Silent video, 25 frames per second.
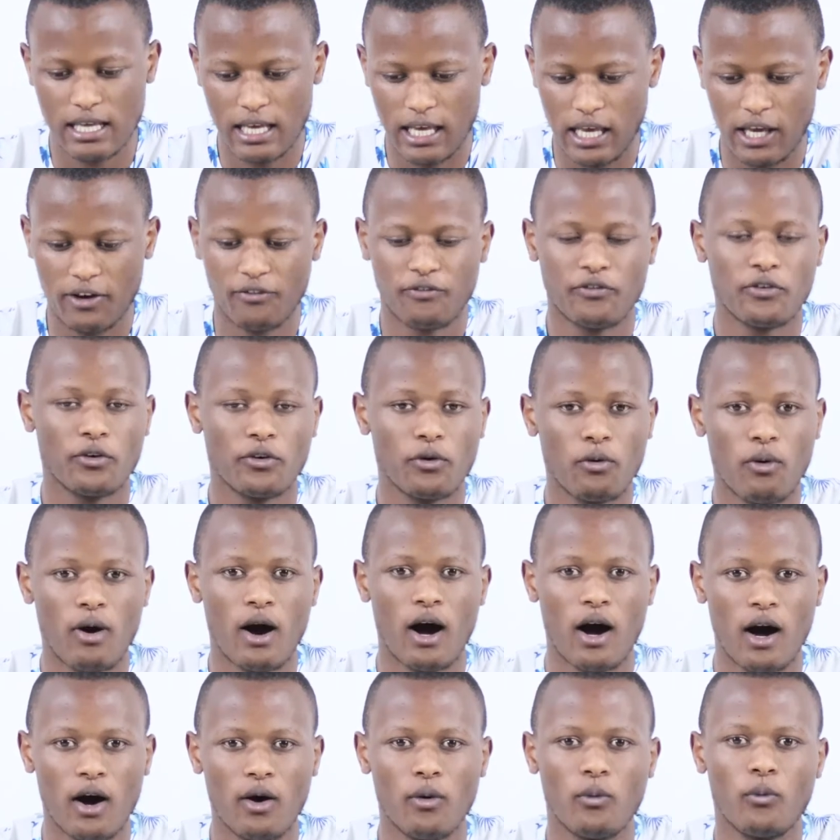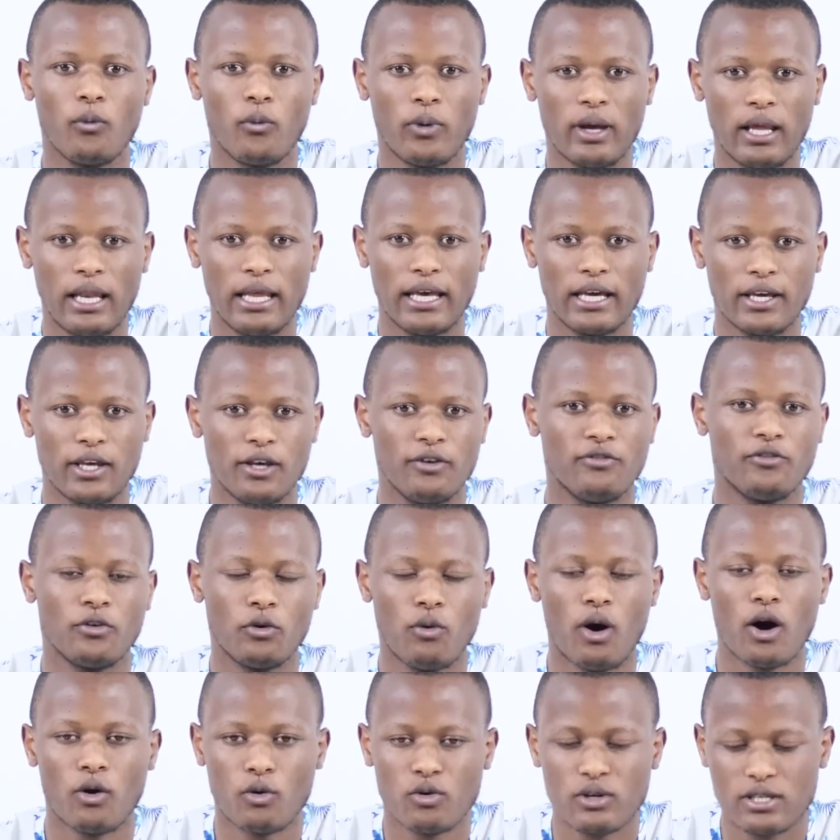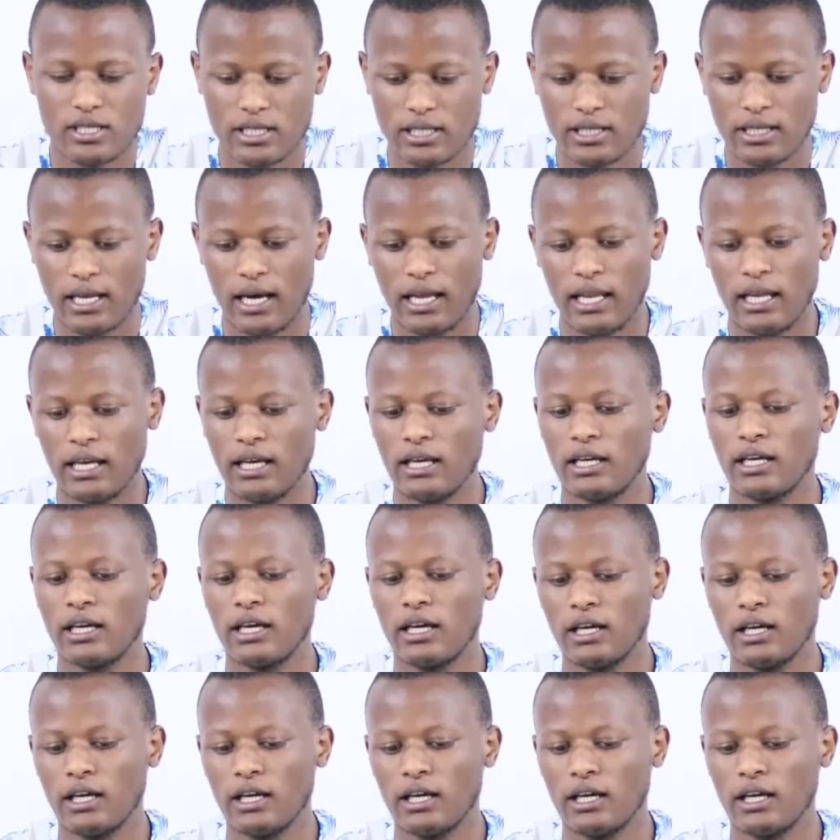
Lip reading: if you are willing, if you are considering